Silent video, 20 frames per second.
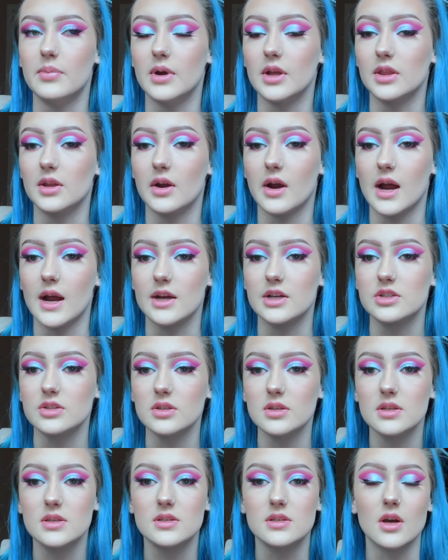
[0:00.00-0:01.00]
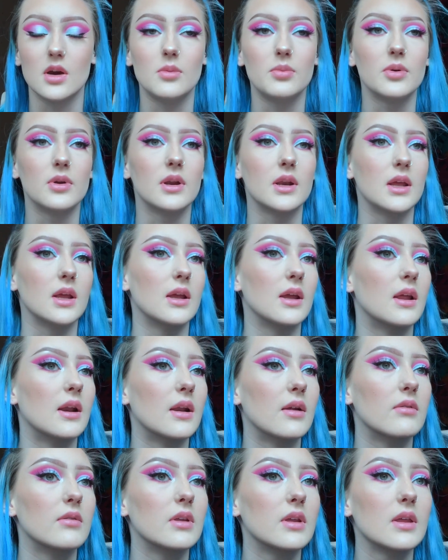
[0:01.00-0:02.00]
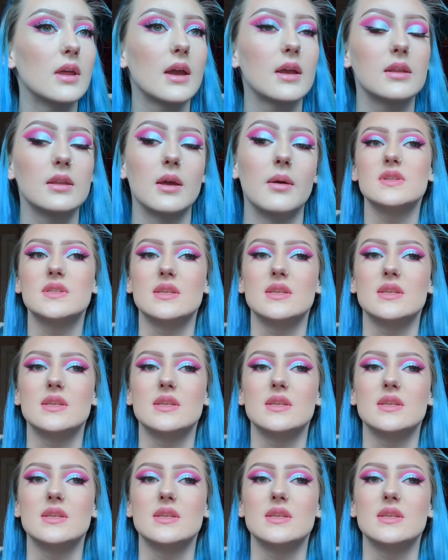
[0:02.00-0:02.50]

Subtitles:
but they're actually so pretty and I really like them.